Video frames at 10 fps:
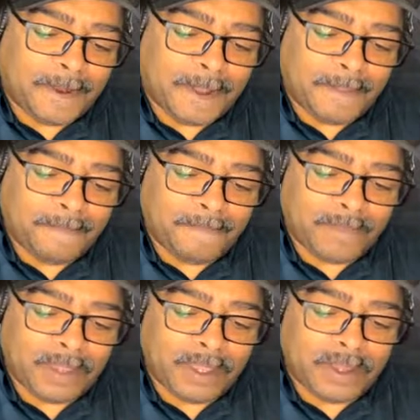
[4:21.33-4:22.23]
All right.
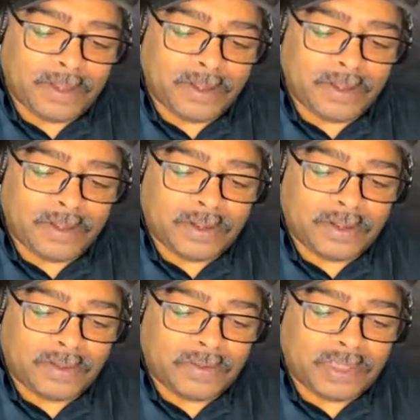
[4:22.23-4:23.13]

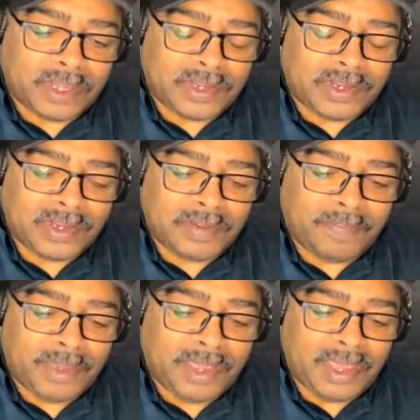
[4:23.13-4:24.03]
So this
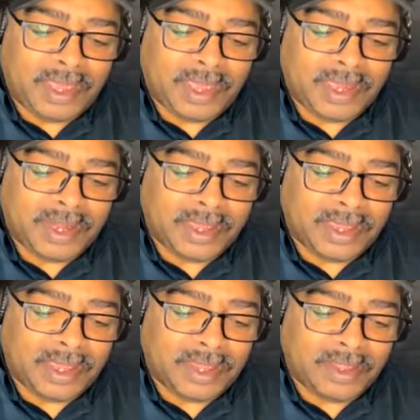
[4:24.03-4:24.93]
began
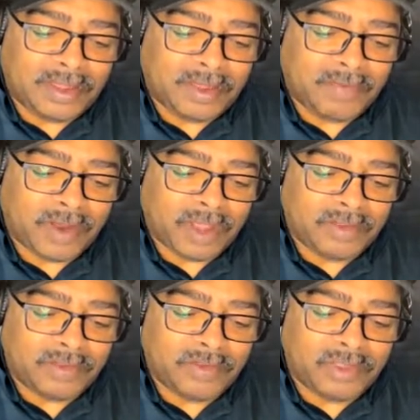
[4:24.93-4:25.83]
in
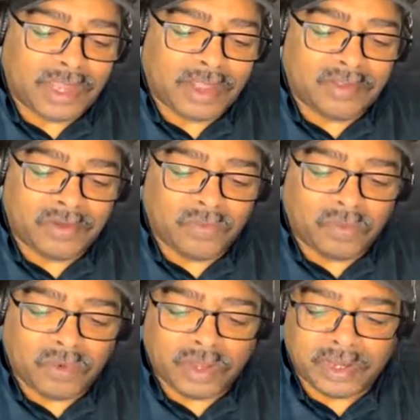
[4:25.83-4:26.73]
around
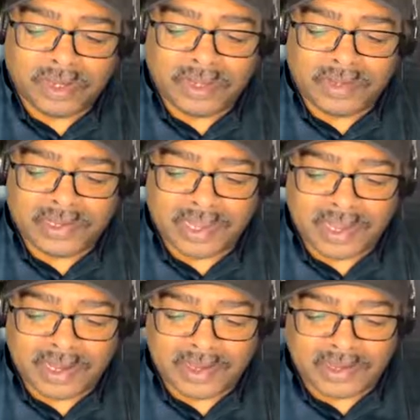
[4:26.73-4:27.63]
2001. These
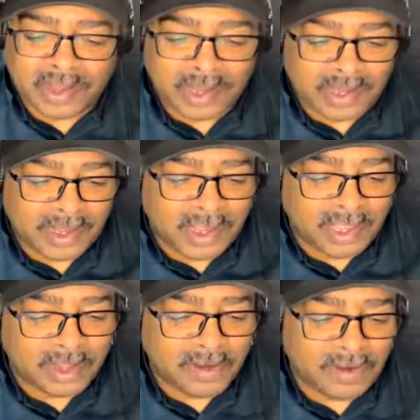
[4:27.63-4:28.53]
scientists got
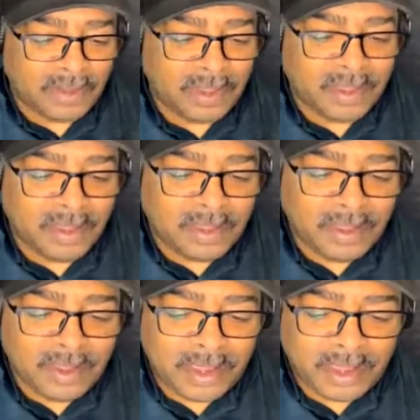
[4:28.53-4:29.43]
together
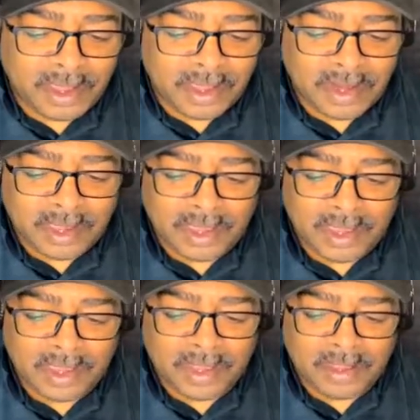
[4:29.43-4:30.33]
and
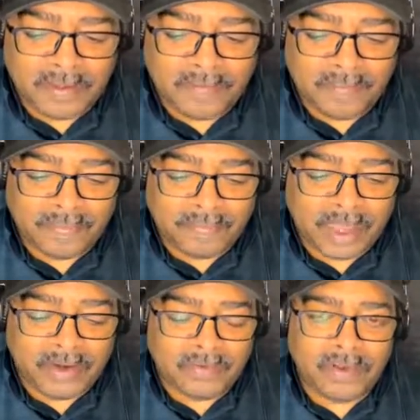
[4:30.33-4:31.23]
they
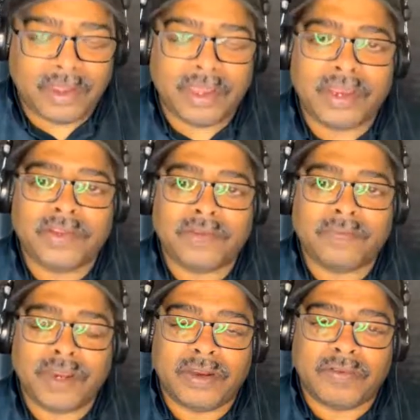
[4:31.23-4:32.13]
they
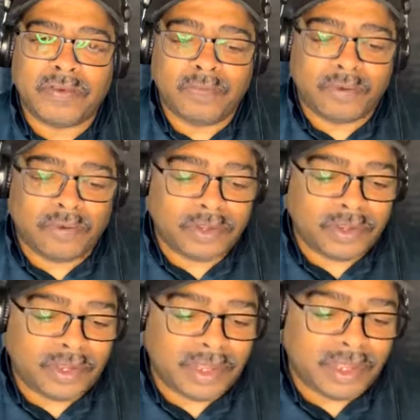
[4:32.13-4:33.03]
submitted a report
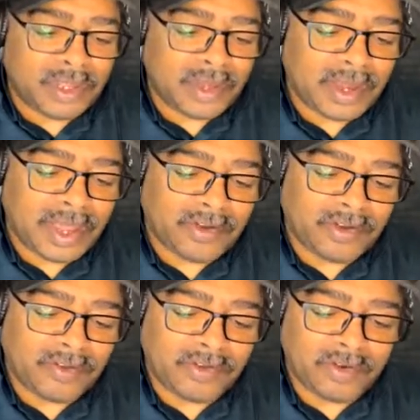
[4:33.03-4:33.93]
to the
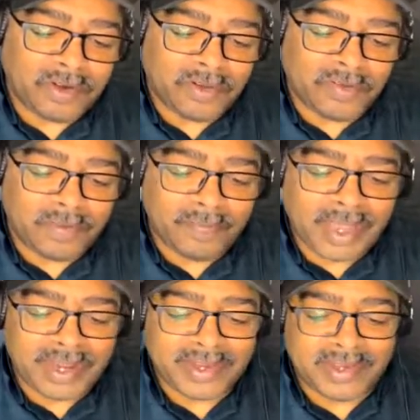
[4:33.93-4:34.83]
International Journal of
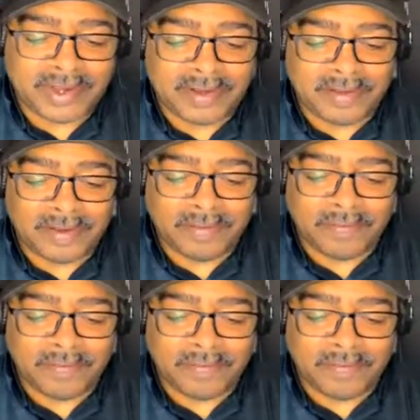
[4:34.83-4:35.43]
Medicine,